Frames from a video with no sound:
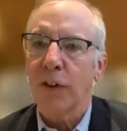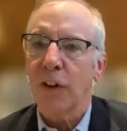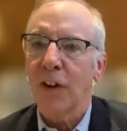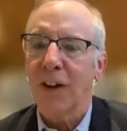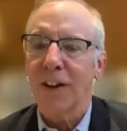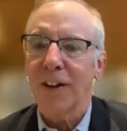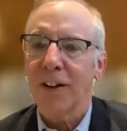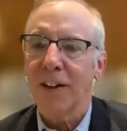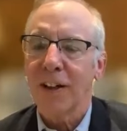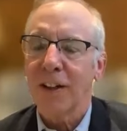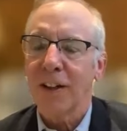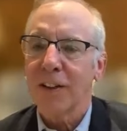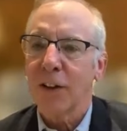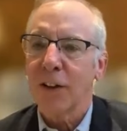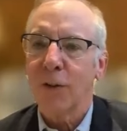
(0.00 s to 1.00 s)
long
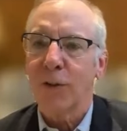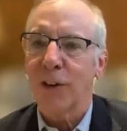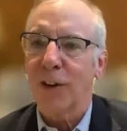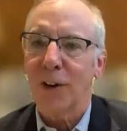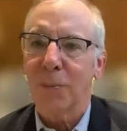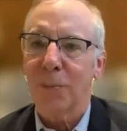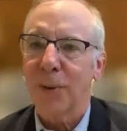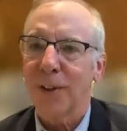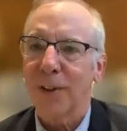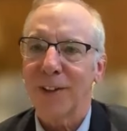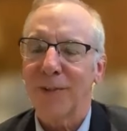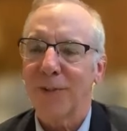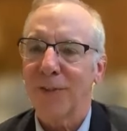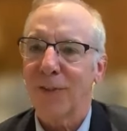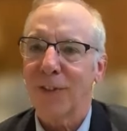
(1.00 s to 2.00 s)
uh, low for long period
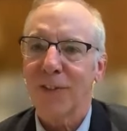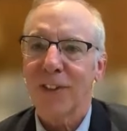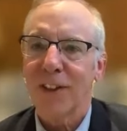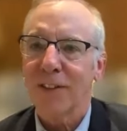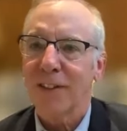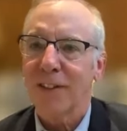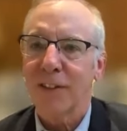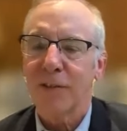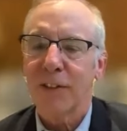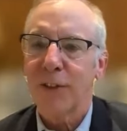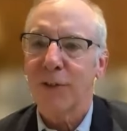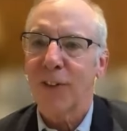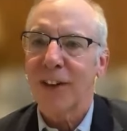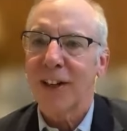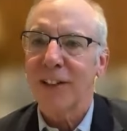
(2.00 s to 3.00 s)
since the great
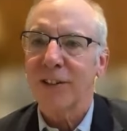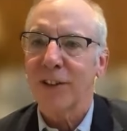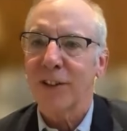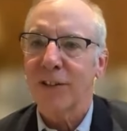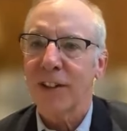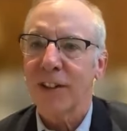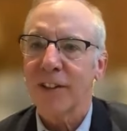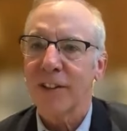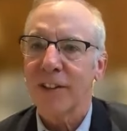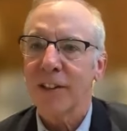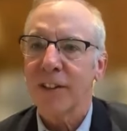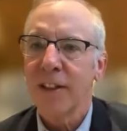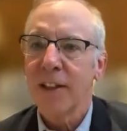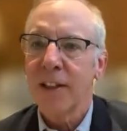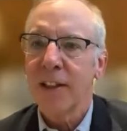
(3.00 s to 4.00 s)
financial
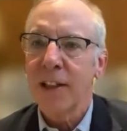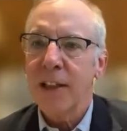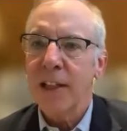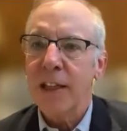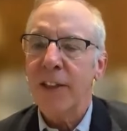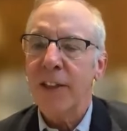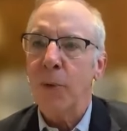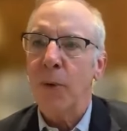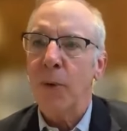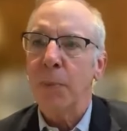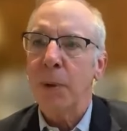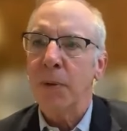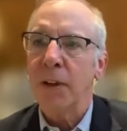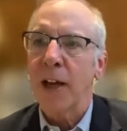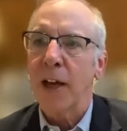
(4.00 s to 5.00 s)
crisis, and I think what
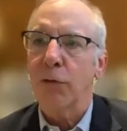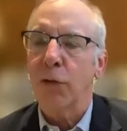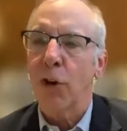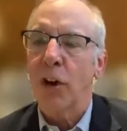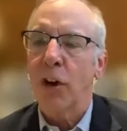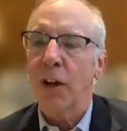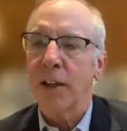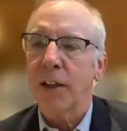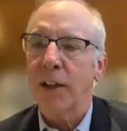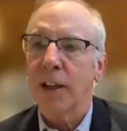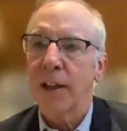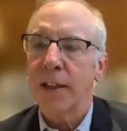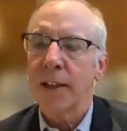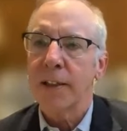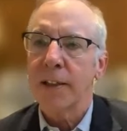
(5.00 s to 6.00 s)
people got wrong
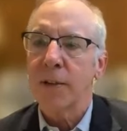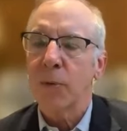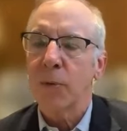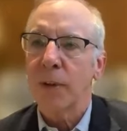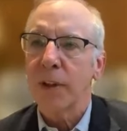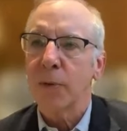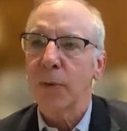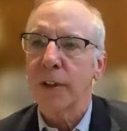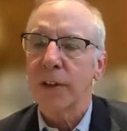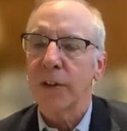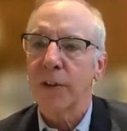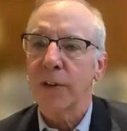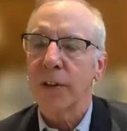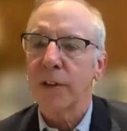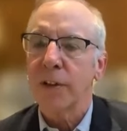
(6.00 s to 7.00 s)
uh, in
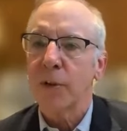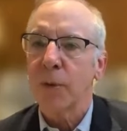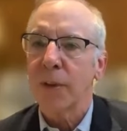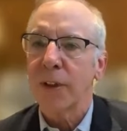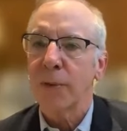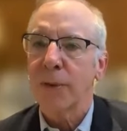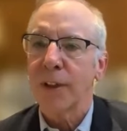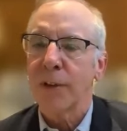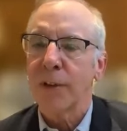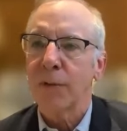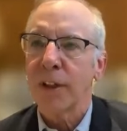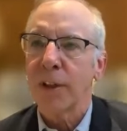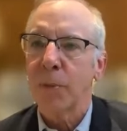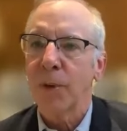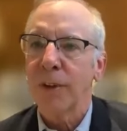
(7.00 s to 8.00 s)
2022 and into
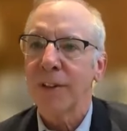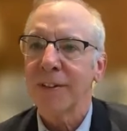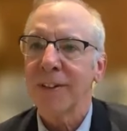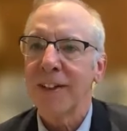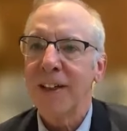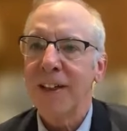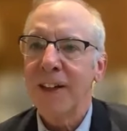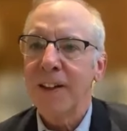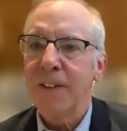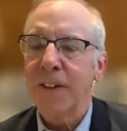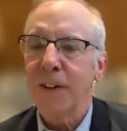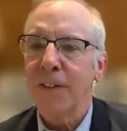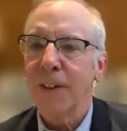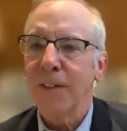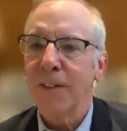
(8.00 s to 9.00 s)
2023 was the,
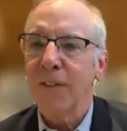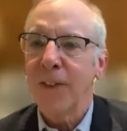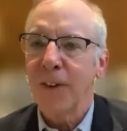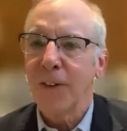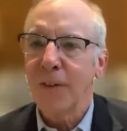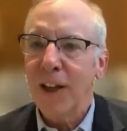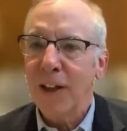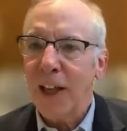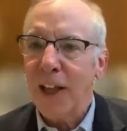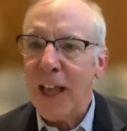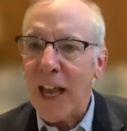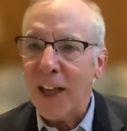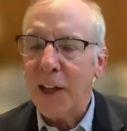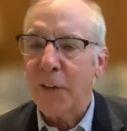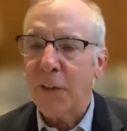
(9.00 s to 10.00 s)
the, the,
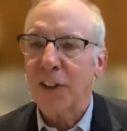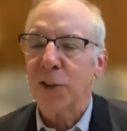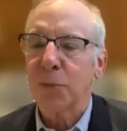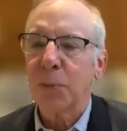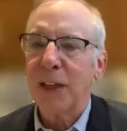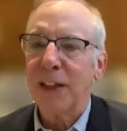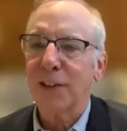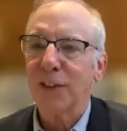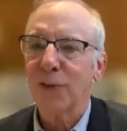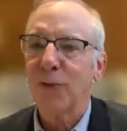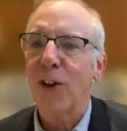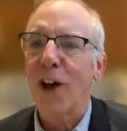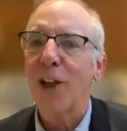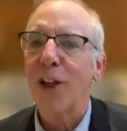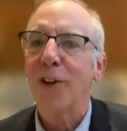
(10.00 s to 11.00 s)
economic expansion
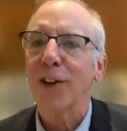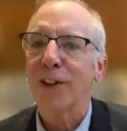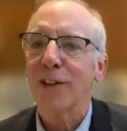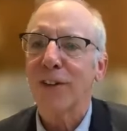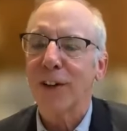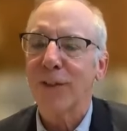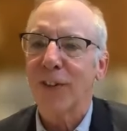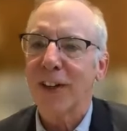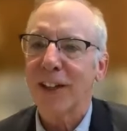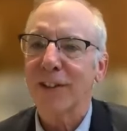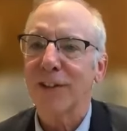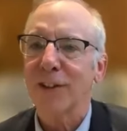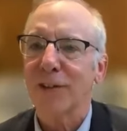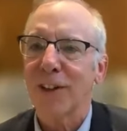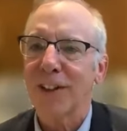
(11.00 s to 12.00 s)
following the great
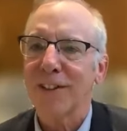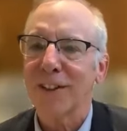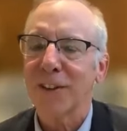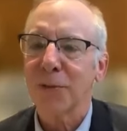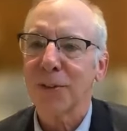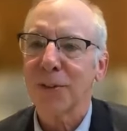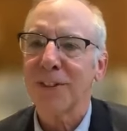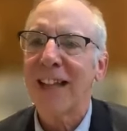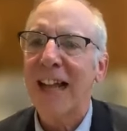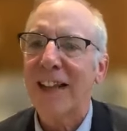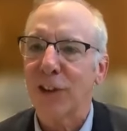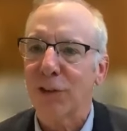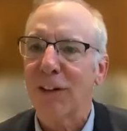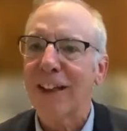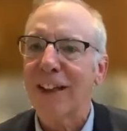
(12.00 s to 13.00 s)
financial crisis was not
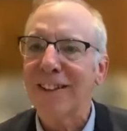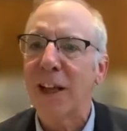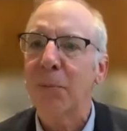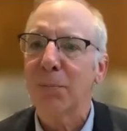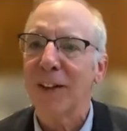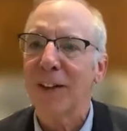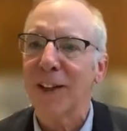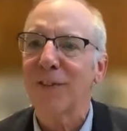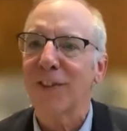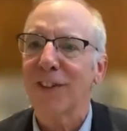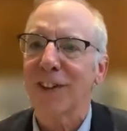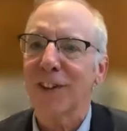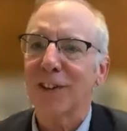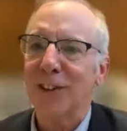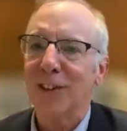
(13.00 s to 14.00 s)
the right template for
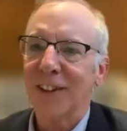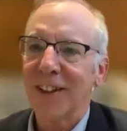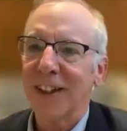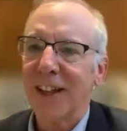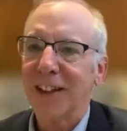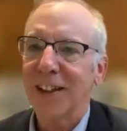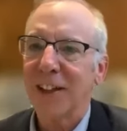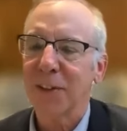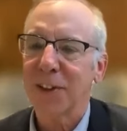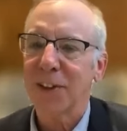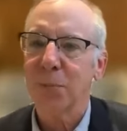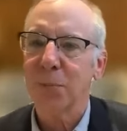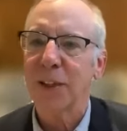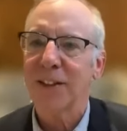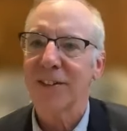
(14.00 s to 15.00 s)
the current economic
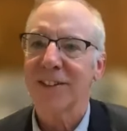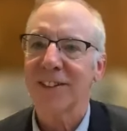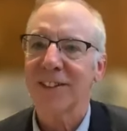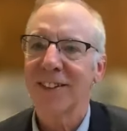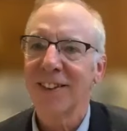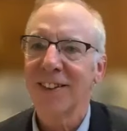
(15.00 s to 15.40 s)
expansion.